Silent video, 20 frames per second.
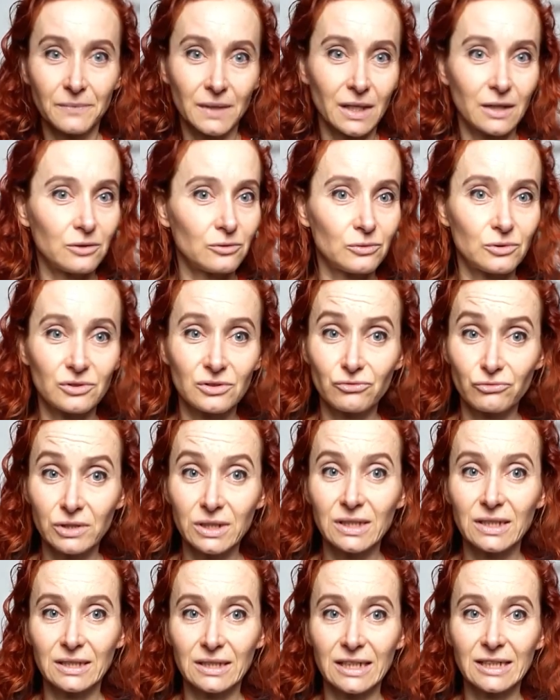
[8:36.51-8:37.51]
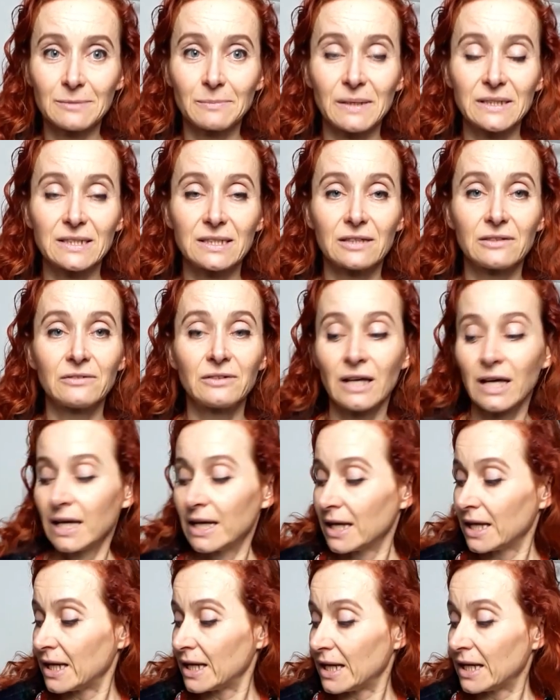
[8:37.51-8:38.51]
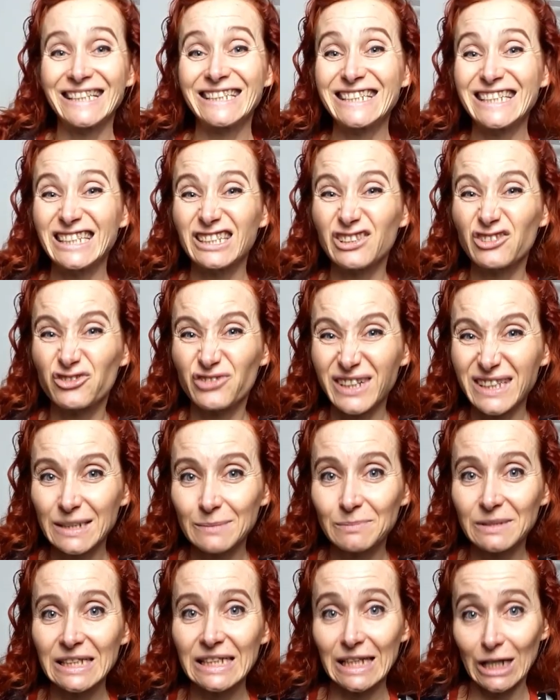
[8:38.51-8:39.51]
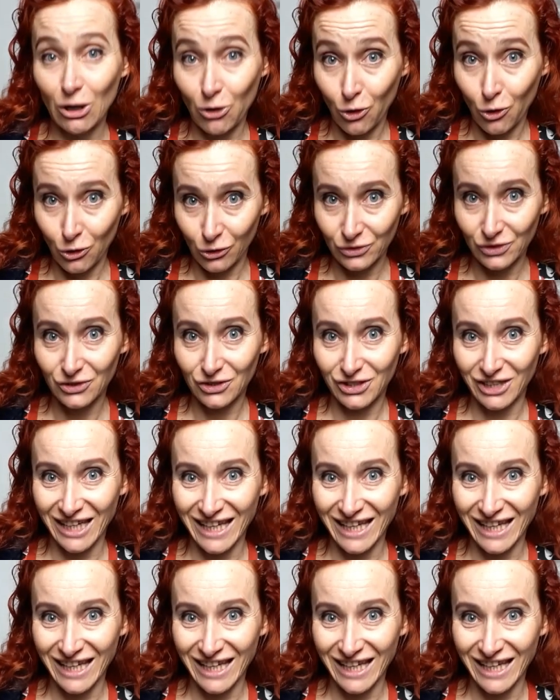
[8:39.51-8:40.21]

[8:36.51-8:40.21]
It was really inexpensive. It's incredibly hot.